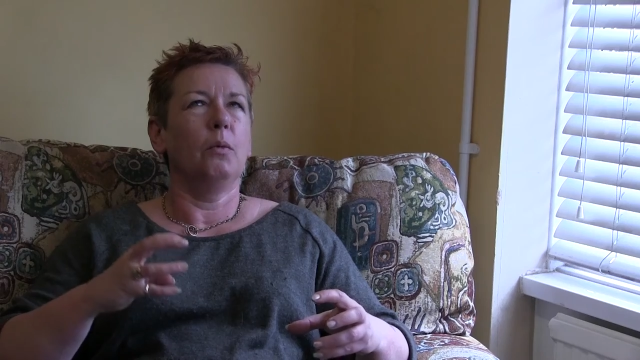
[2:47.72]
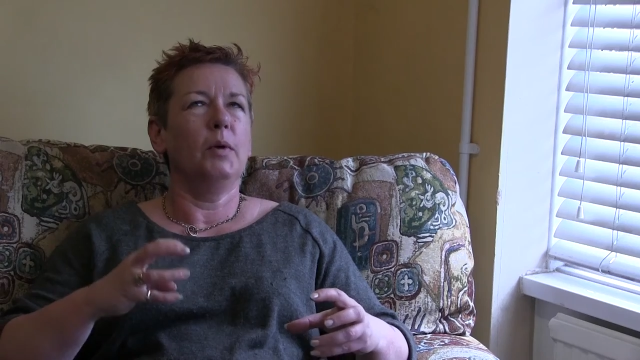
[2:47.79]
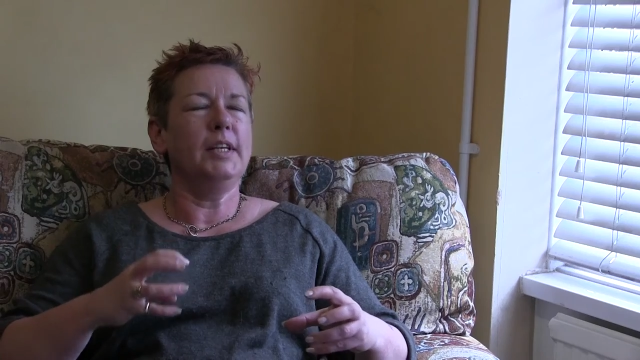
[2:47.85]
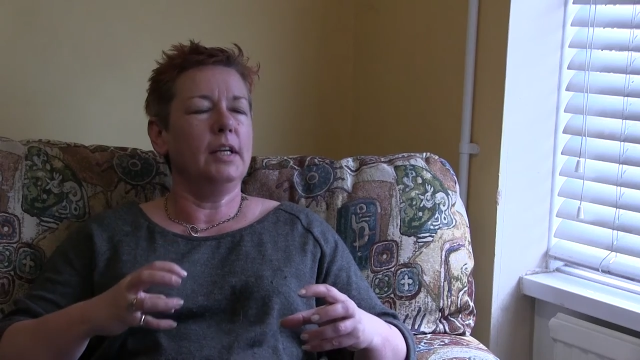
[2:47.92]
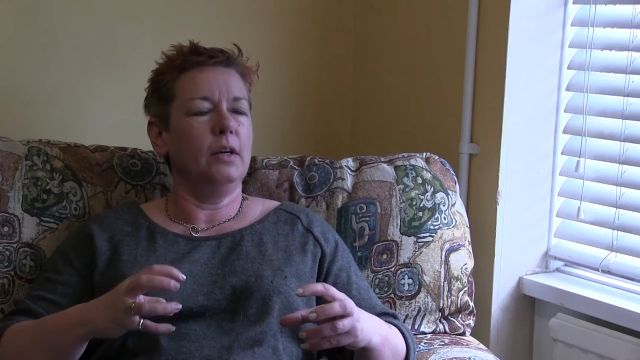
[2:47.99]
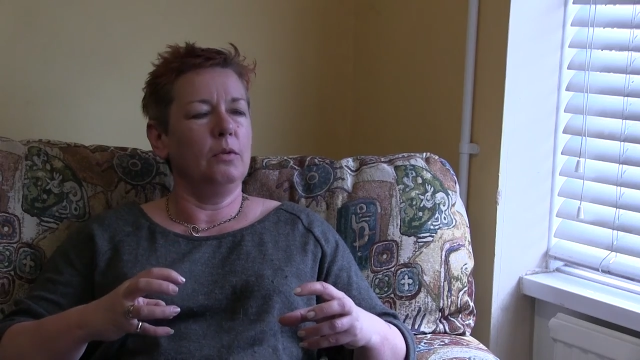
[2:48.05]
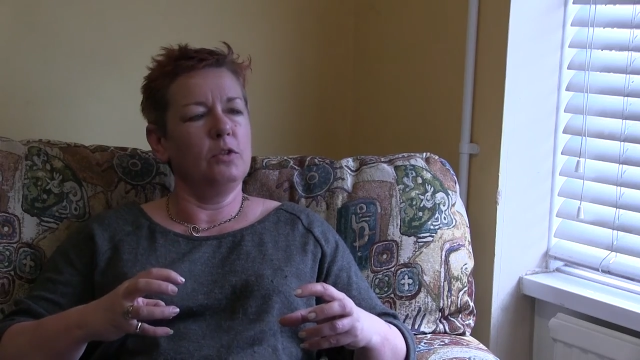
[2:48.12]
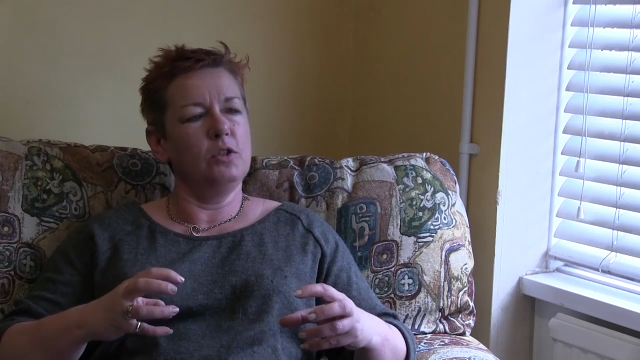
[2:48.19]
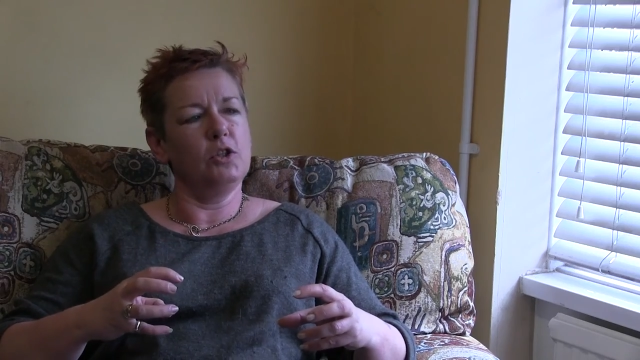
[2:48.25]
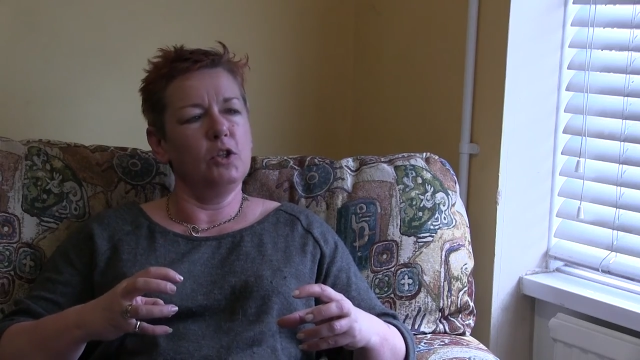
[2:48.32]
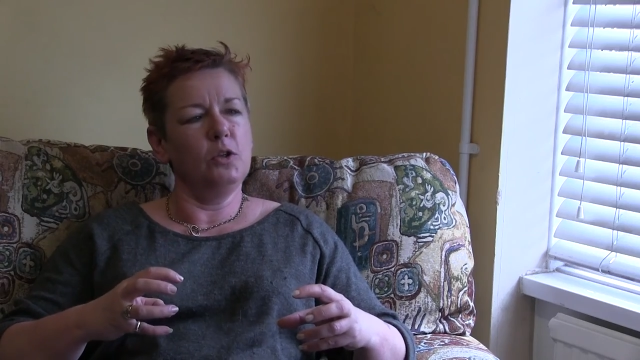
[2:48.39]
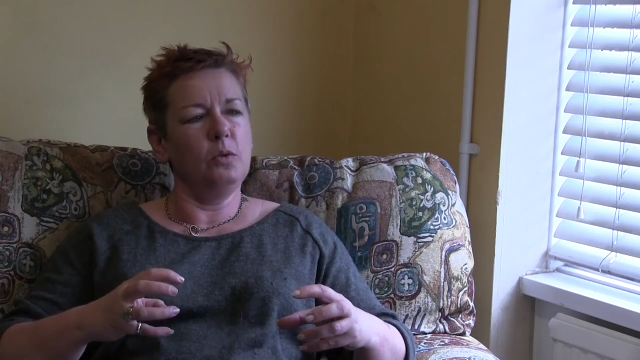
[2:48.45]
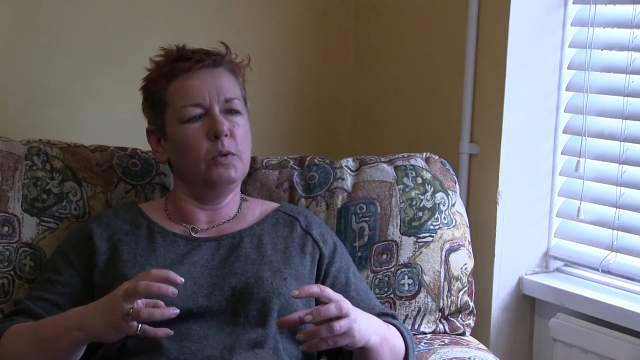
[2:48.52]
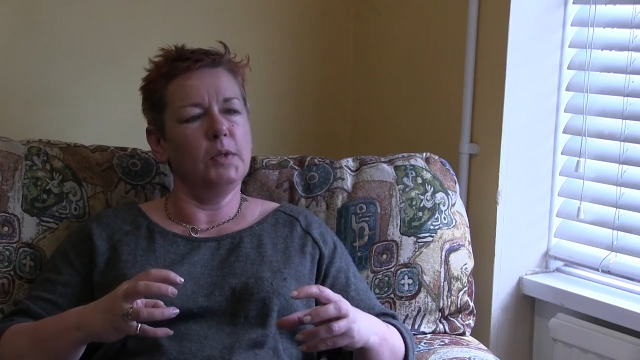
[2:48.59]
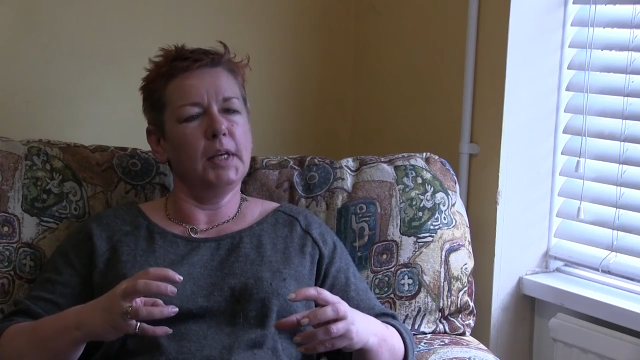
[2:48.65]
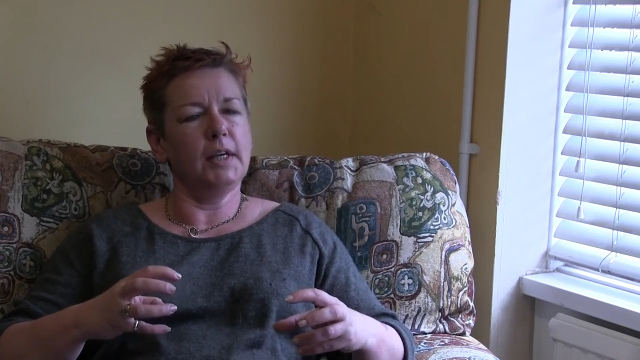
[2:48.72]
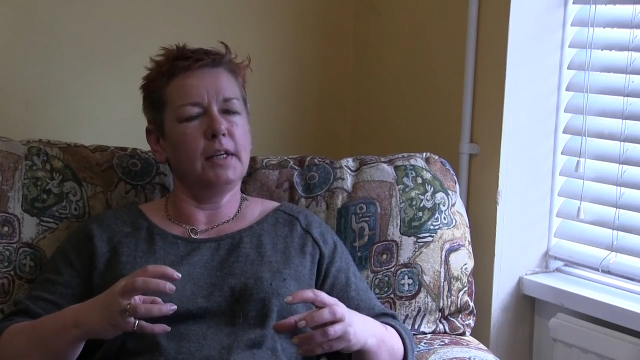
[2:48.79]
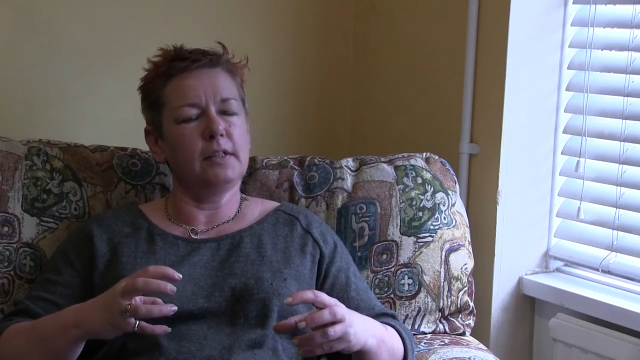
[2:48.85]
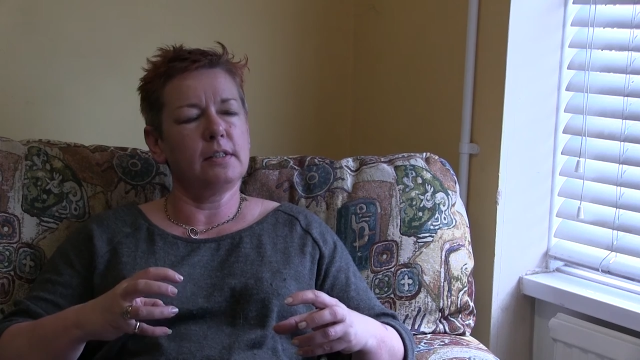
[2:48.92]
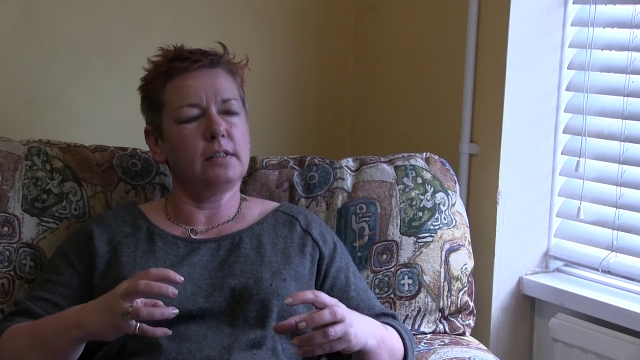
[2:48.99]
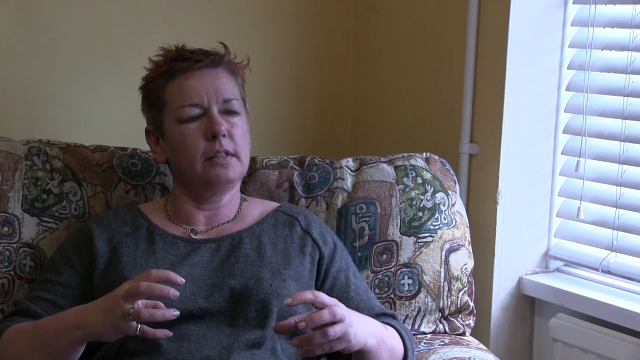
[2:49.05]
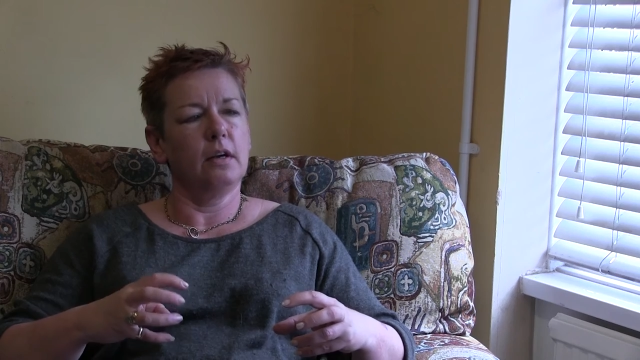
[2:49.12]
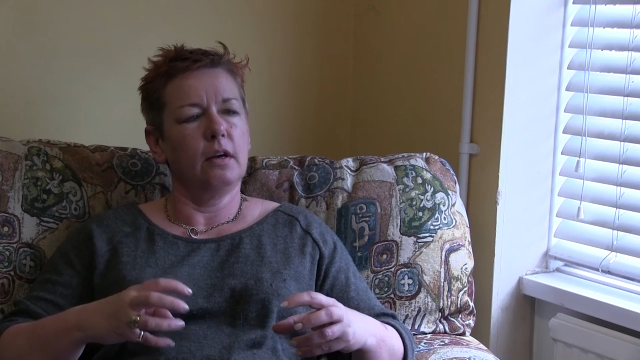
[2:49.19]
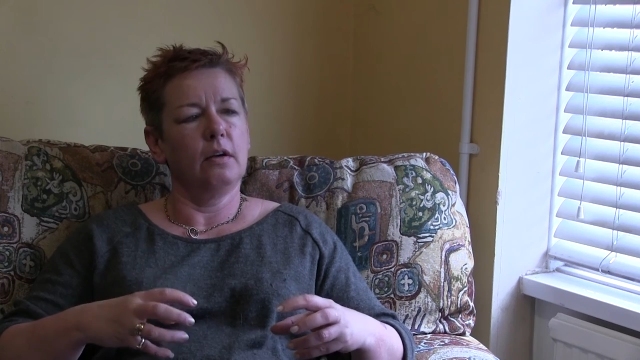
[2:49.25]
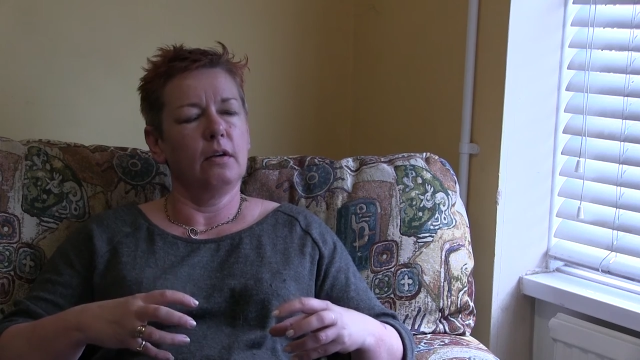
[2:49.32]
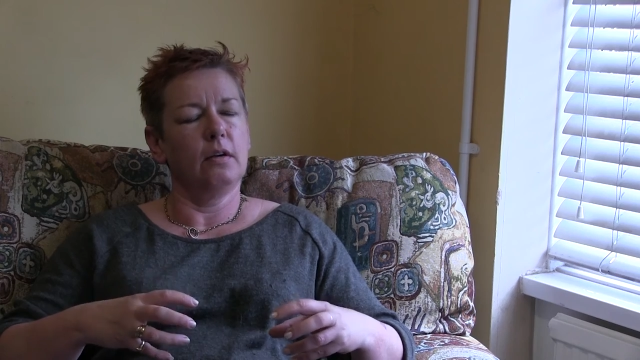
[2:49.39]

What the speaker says: We don't do things